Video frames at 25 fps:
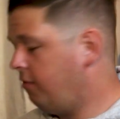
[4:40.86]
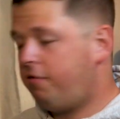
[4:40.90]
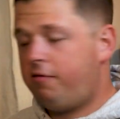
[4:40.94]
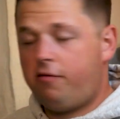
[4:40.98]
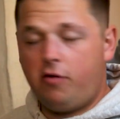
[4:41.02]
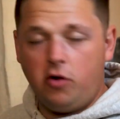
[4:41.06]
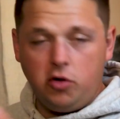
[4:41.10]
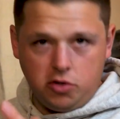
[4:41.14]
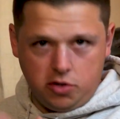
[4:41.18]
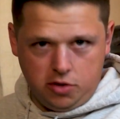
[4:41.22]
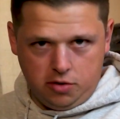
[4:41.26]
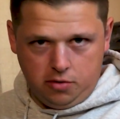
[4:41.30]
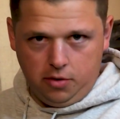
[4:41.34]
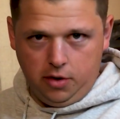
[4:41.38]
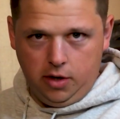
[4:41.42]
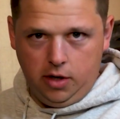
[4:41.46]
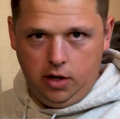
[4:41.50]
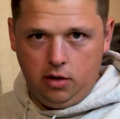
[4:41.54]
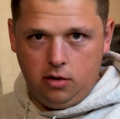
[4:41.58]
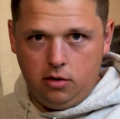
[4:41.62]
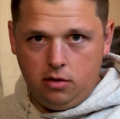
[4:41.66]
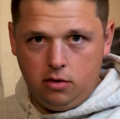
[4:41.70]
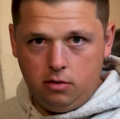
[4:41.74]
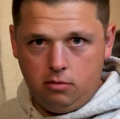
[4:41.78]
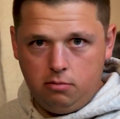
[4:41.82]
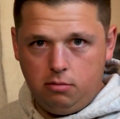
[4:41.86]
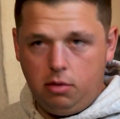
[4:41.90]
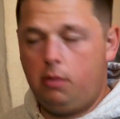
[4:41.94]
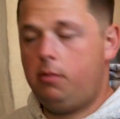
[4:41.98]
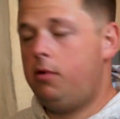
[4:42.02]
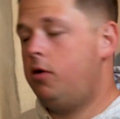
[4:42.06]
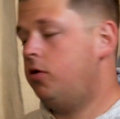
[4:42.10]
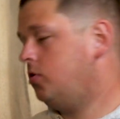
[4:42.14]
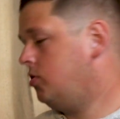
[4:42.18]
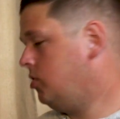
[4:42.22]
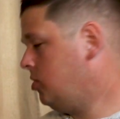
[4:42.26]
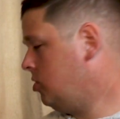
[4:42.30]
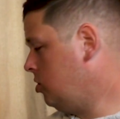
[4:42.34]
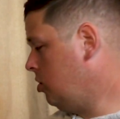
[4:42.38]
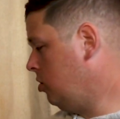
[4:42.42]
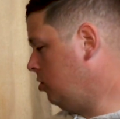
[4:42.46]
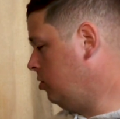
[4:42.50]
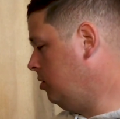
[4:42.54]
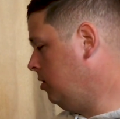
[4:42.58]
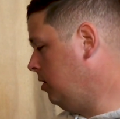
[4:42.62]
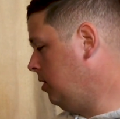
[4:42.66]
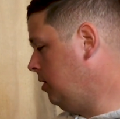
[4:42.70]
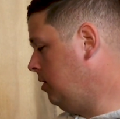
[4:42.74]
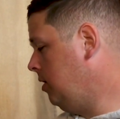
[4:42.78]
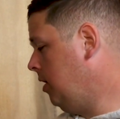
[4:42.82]
first 3, but most
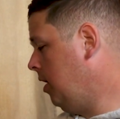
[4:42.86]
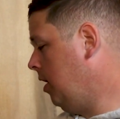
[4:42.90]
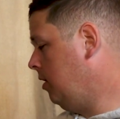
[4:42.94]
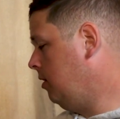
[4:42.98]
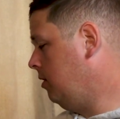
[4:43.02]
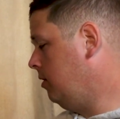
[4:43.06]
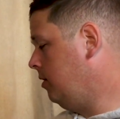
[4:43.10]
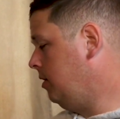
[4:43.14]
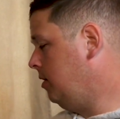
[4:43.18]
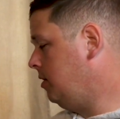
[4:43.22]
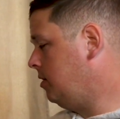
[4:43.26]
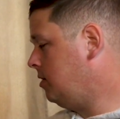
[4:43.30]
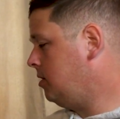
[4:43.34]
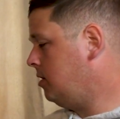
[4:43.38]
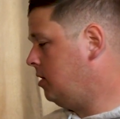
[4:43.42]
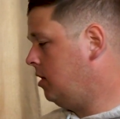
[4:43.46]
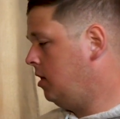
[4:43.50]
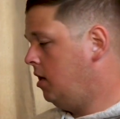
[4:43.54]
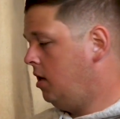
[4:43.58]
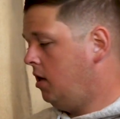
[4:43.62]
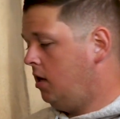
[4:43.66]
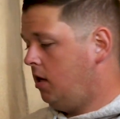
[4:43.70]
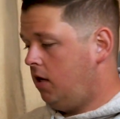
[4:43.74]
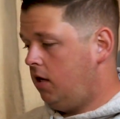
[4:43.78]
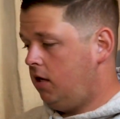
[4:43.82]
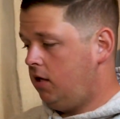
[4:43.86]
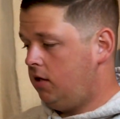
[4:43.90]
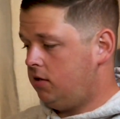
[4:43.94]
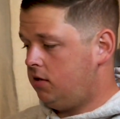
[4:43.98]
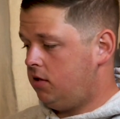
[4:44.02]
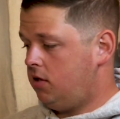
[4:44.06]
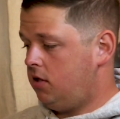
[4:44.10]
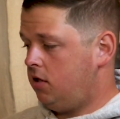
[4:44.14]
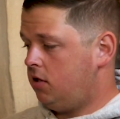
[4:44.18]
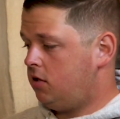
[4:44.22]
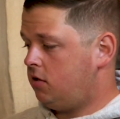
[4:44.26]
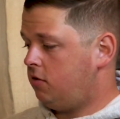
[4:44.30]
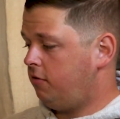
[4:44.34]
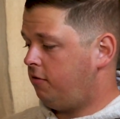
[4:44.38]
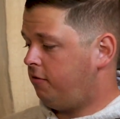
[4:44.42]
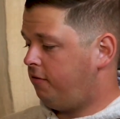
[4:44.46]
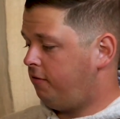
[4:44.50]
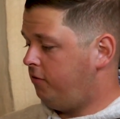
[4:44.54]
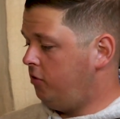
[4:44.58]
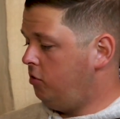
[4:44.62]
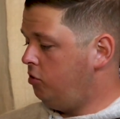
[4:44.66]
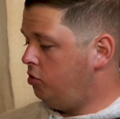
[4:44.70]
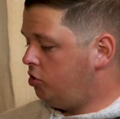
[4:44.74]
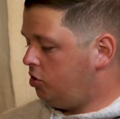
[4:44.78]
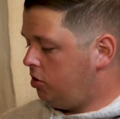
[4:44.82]
certainly not least, is this
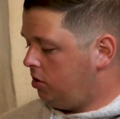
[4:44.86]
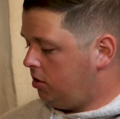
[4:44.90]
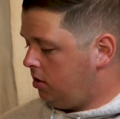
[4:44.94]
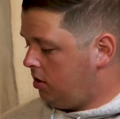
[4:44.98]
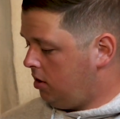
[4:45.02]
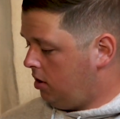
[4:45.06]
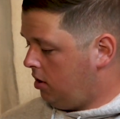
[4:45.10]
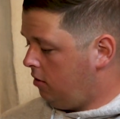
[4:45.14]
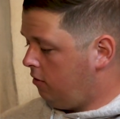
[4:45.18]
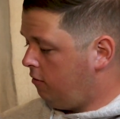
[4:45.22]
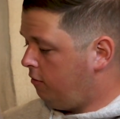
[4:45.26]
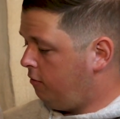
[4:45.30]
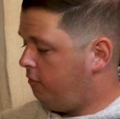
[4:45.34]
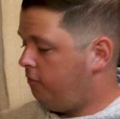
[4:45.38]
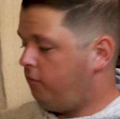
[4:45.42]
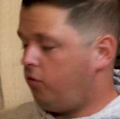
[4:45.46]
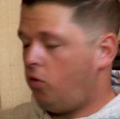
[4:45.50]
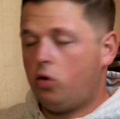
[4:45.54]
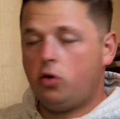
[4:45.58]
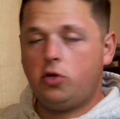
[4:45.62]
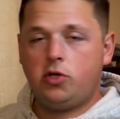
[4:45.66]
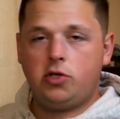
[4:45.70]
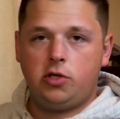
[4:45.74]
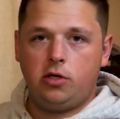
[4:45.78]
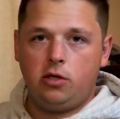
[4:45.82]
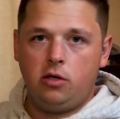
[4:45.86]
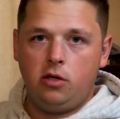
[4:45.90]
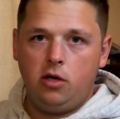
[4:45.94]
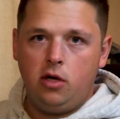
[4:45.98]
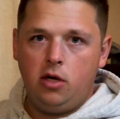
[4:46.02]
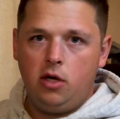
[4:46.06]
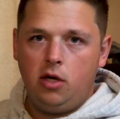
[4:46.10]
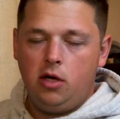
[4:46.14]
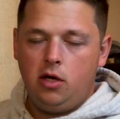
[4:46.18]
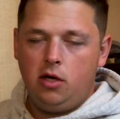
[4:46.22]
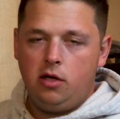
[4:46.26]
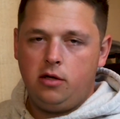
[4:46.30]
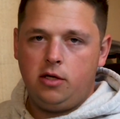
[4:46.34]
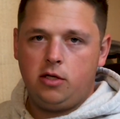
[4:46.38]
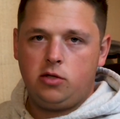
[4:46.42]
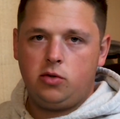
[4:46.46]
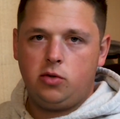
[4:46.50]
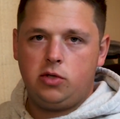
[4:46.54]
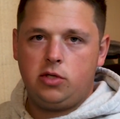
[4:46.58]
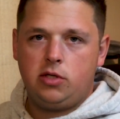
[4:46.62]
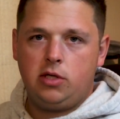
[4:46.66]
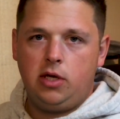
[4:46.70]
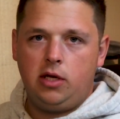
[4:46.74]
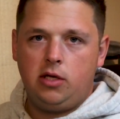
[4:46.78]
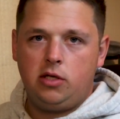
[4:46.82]
Fusion Enforcer. This
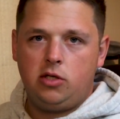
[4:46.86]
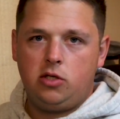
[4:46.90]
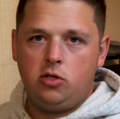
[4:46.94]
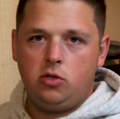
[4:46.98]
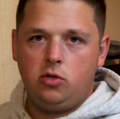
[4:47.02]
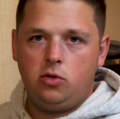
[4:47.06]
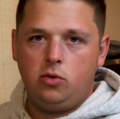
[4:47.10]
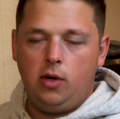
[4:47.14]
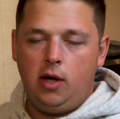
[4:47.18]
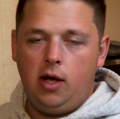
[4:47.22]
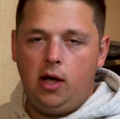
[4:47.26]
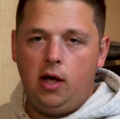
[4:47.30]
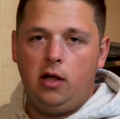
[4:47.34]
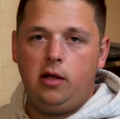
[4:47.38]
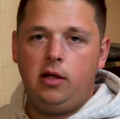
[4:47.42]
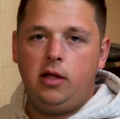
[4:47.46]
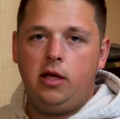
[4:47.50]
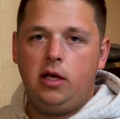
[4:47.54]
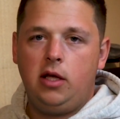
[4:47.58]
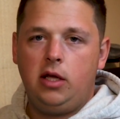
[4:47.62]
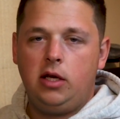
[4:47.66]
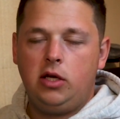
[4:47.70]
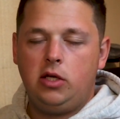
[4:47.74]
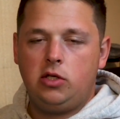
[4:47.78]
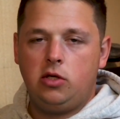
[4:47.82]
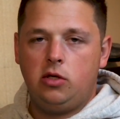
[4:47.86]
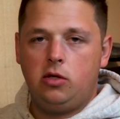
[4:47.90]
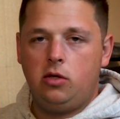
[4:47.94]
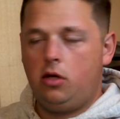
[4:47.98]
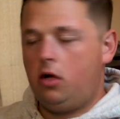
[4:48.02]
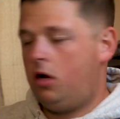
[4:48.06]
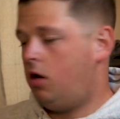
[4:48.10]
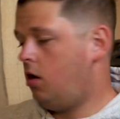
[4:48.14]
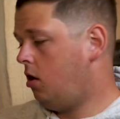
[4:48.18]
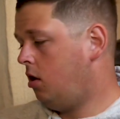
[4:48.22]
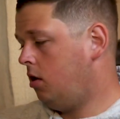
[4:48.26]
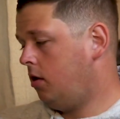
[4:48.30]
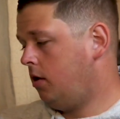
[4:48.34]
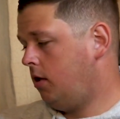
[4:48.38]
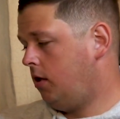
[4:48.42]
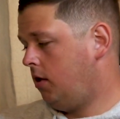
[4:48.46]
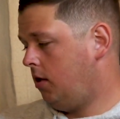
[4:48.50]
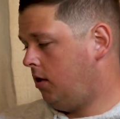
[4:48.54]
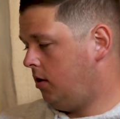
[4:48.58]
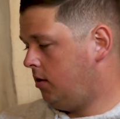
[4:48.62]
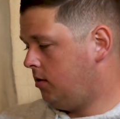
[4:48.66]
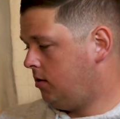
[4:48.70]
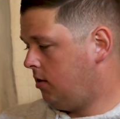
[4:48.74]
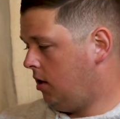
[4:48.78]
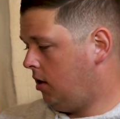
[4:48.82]
was sent to Elliot DeLong. He
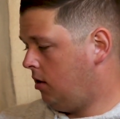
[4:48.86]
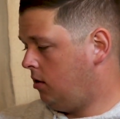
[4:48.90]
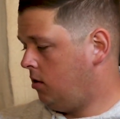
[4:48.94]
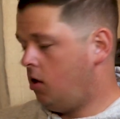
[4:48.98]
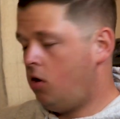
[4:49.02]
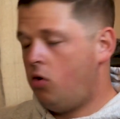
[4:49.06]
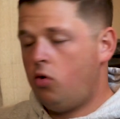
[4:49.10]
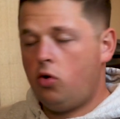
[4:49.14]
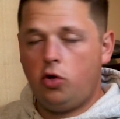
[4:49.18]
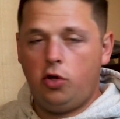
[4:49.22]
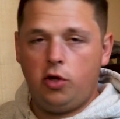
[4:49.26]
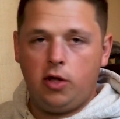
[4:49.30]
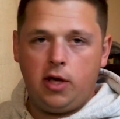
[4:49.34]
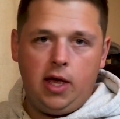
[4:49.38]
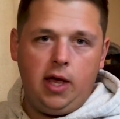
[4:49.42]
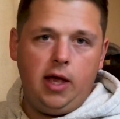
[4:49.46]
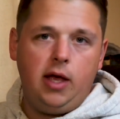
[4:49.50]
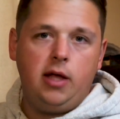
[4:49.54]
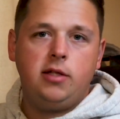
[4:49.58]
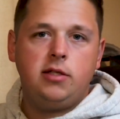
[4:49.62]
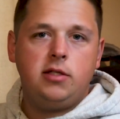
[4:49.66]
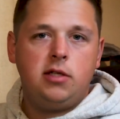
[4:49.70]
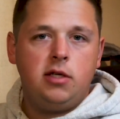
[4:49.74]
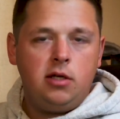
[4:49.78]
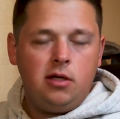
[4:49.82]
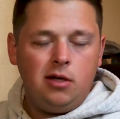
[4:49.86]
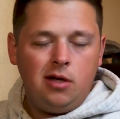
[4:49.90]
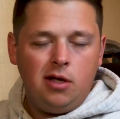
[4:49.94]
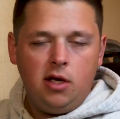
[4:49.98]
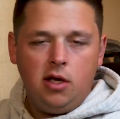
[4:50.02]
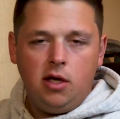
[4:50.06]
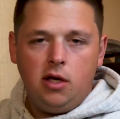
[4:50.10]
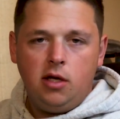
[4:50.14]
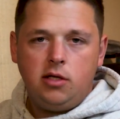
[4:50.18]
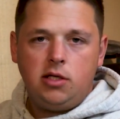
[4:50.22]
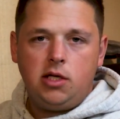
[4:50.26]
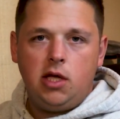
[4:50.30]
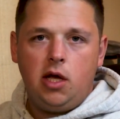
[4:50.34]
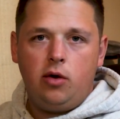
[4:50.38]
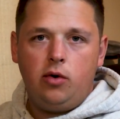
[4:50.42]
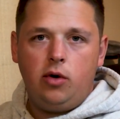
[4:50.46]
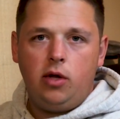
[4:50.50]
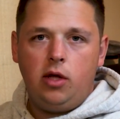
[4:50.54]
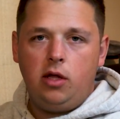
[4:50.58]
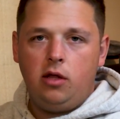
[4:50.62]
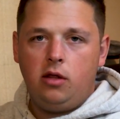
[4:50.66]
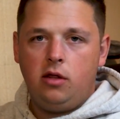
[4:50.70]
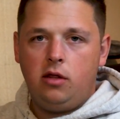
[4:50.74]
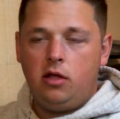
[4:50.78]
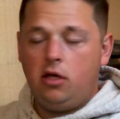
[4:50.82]
is a local Kansan down
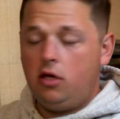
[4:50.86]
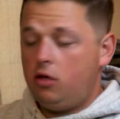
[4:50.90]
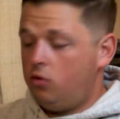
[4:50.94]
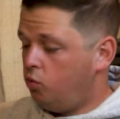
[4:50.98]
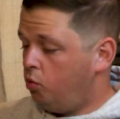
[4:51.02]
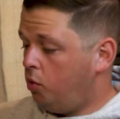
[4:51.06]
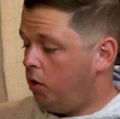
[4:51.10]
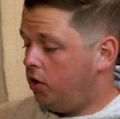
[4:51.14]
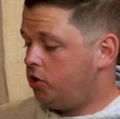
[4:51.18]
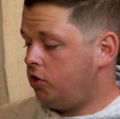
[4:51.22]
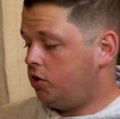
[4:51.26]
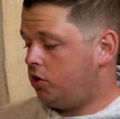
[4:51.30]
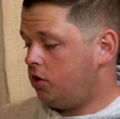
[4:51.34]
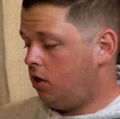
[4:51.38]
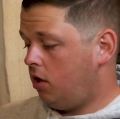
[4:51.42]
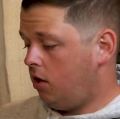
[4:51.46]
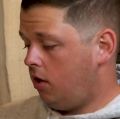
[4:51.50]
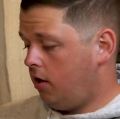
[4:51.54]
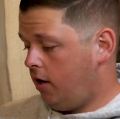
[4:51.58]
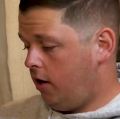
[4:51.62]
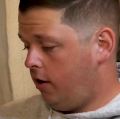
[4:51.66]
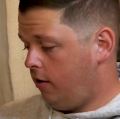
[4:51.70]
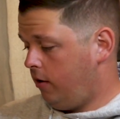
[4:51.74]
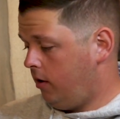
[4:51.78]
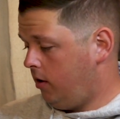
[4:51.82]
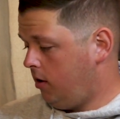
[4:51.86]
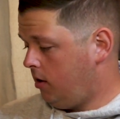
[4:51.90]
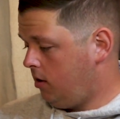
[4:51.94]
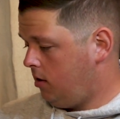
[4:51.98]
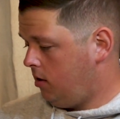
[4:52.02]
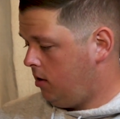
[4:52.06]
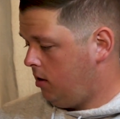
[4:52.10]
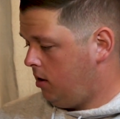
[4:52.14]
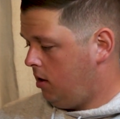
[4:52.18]
in the Wichita area.